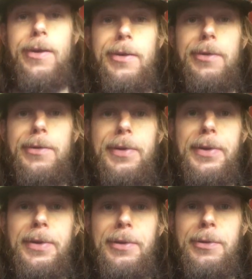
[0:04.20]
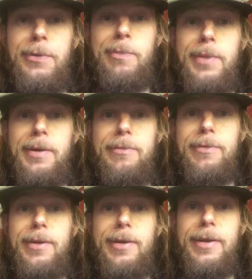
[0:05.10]
howdy do, my
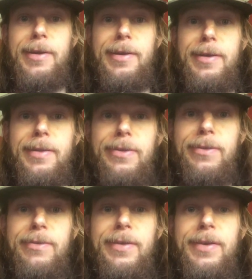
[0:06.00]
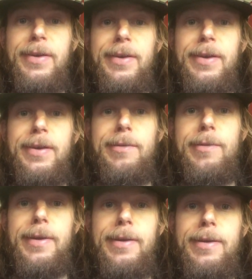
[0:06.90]
friends.
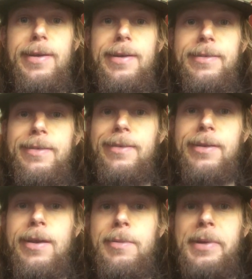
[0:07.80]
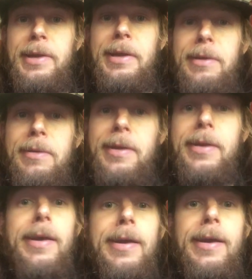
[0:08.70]
Well, I'm just coming to you
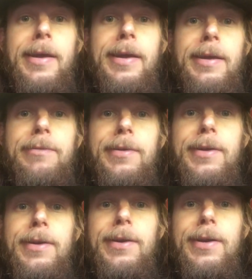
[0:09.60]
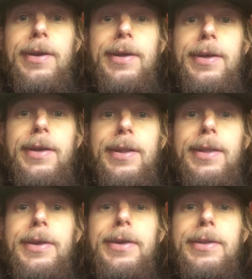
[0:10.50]
today for a
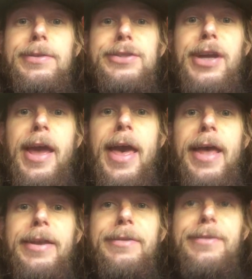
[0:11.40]
little chat